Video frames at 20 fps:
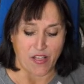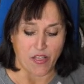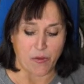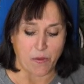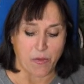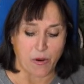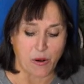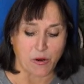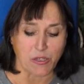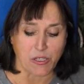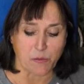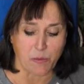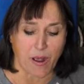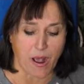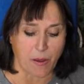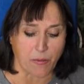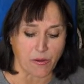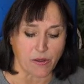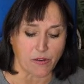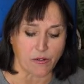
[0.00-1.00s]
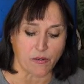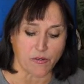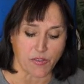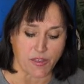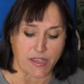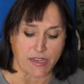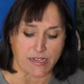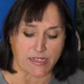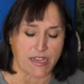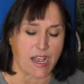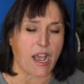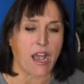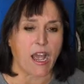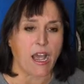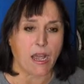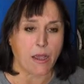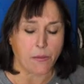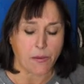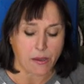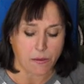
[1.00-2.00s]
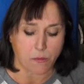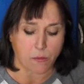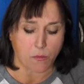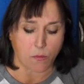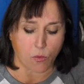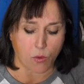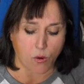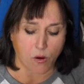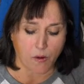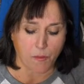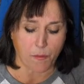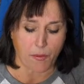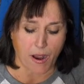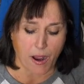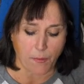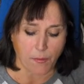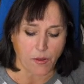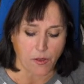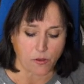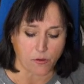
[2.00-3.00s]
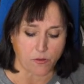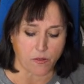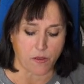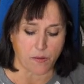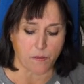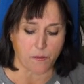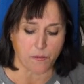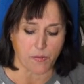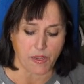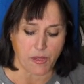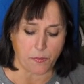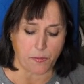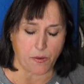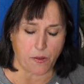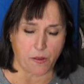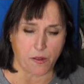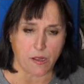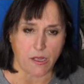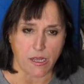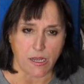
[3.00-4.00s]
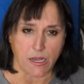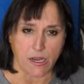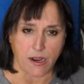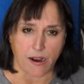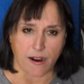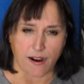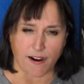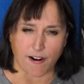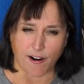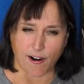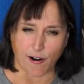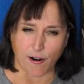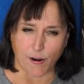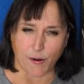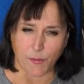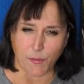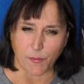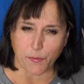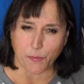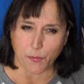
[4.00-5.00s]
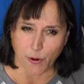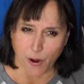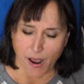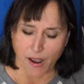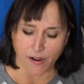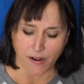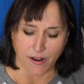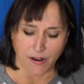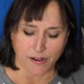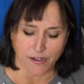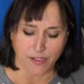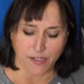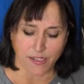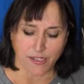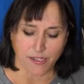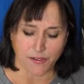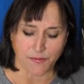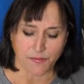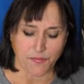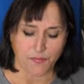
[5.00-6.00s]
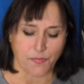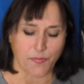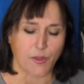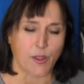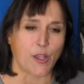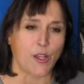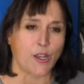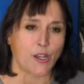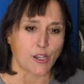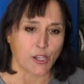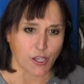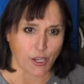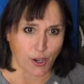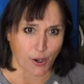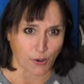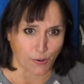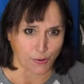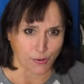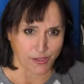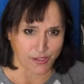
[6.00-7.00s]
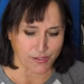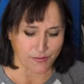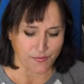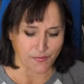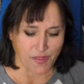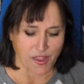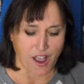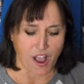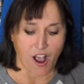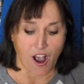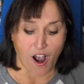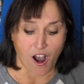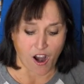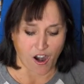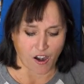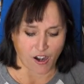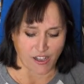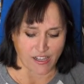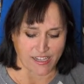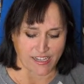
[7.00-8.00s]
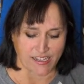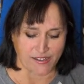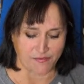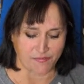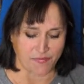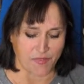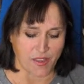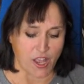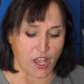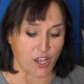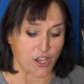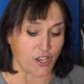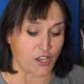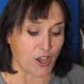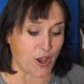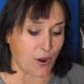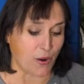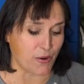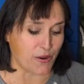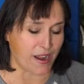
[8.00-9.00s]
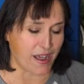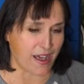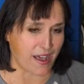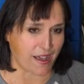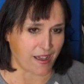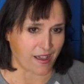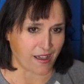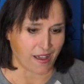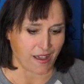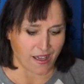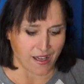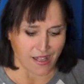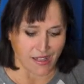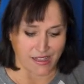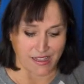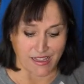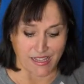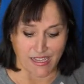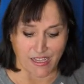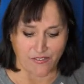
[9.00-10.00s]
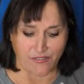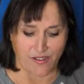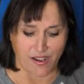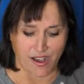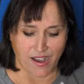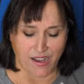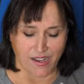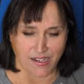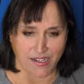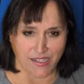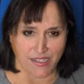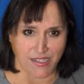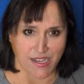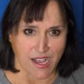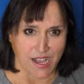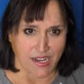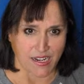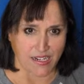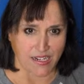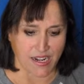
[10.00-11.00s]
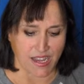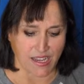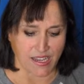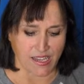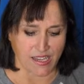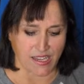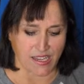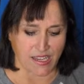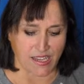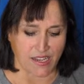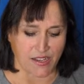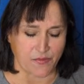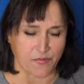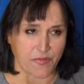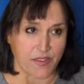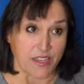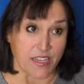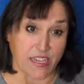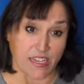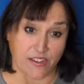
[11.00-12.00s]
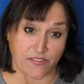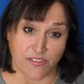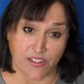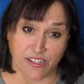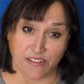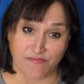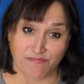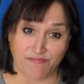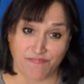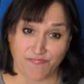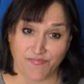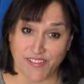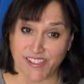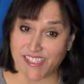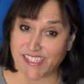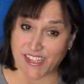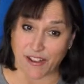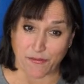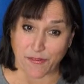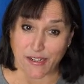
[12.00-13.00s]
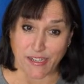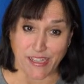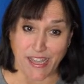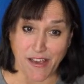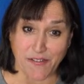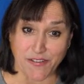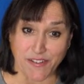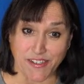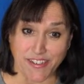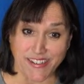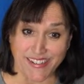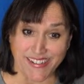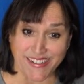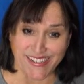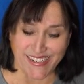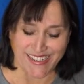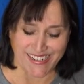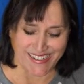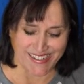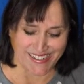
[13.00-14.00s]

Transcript: The most popular things, I mean more popular than people, are products. Coke, Harley, Kodak, Levi's, Nike, even 7-Eleven.